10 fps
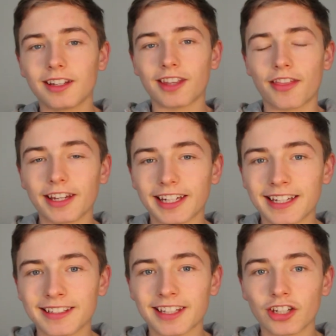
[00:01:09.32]
The thing
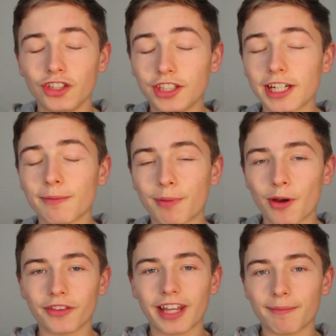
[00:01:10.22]
is, you need to
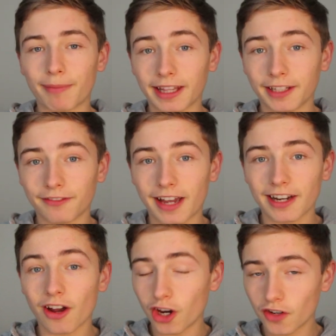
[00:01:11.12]
burn that belly
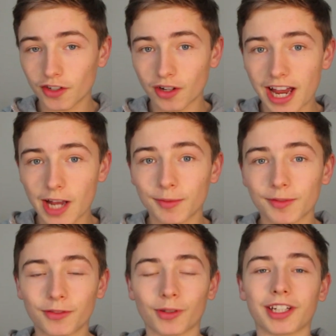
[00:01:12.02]
fat over your
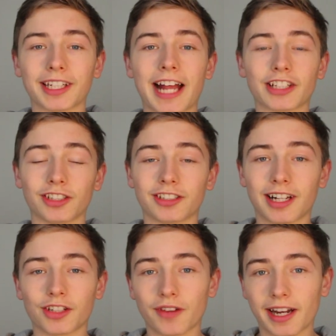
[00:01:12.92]
abs before you can actually
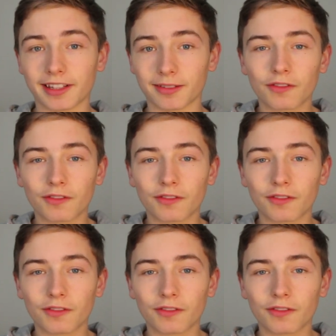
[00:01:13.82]
start training them.